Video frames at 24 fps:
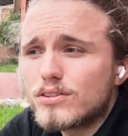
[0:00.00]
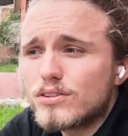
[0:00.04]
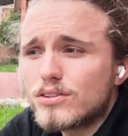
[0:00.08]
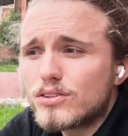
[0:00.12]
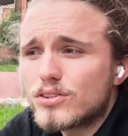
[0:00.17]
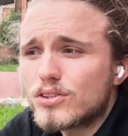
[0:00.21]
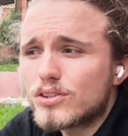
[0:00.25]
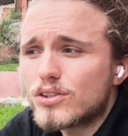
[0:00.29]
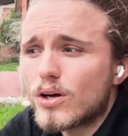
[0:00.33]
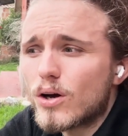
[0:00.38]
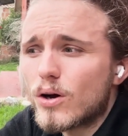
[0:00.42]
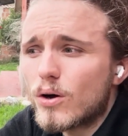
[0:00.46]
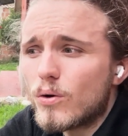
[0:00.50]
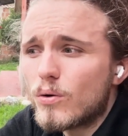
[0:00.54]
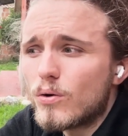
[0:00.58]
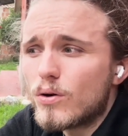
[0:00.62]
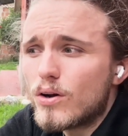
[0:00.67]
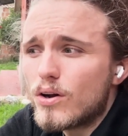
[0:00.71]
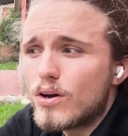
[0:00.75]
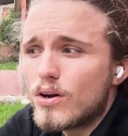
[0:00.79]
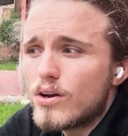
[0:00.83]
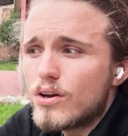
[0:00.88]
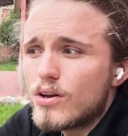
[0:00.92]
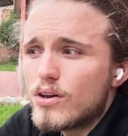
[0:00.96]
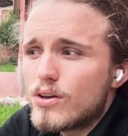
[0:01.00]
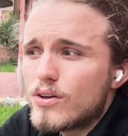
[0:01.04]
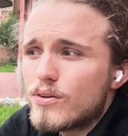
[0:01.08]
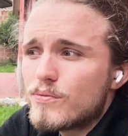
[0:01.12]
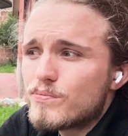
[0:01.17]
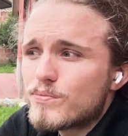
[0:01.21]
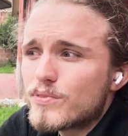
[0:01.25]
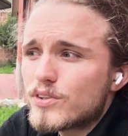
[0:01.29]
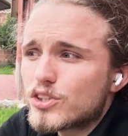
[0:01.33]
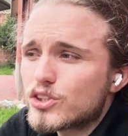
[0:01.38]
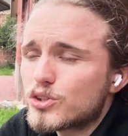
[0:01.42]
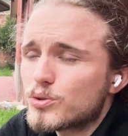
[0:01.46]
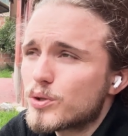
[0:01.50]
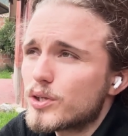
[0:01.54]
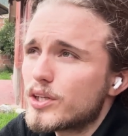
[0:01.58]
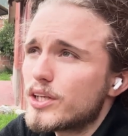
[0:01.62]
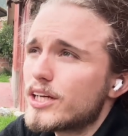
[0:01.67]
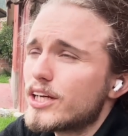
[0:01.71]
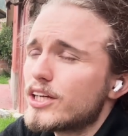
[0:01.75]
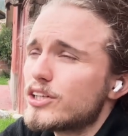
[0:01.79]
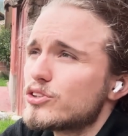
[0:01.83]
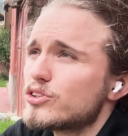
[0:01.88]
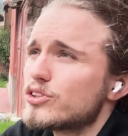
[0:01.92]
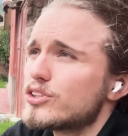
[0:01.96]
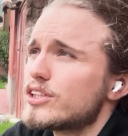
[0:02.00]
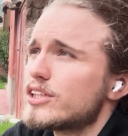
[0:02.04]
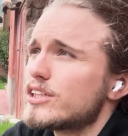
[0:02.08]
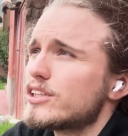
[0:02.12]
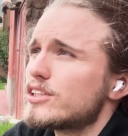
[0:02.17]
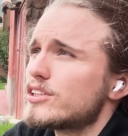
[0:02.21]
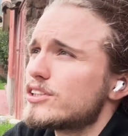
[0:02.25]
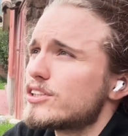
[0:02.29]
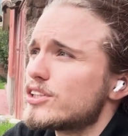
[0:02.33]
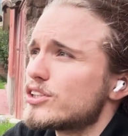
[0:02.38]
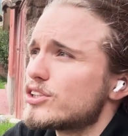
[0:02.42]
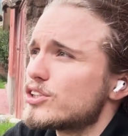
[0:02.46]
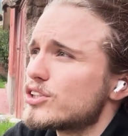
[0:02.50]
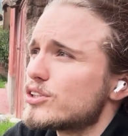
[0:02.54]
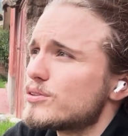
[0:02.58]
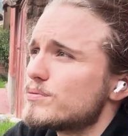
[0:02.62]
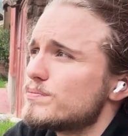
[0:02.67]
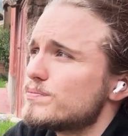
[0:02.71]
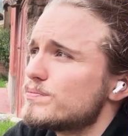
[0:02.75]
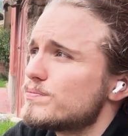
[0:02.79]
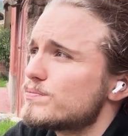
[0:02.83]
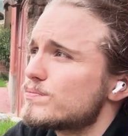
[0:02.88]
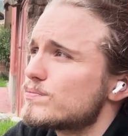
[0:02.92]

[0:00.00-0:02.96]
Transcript: So It's a really interesting decision.